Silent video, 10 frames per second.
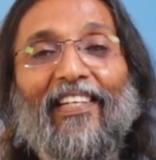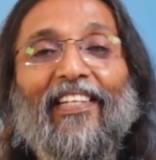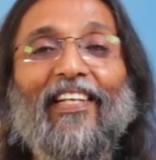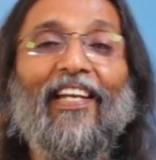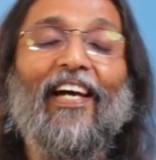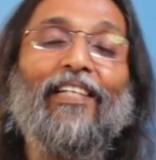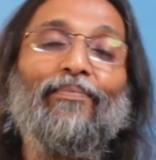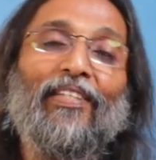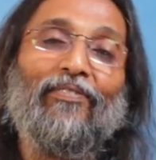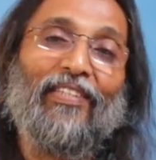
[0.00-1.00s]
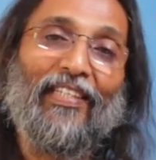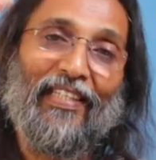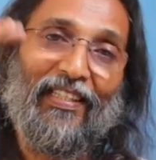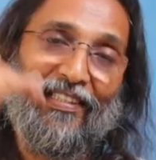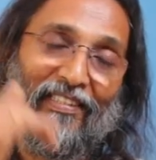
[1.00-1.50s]
in alignment with a
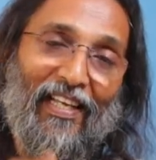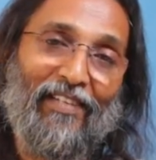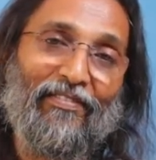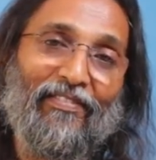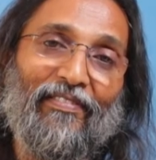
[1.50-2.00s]
greater self,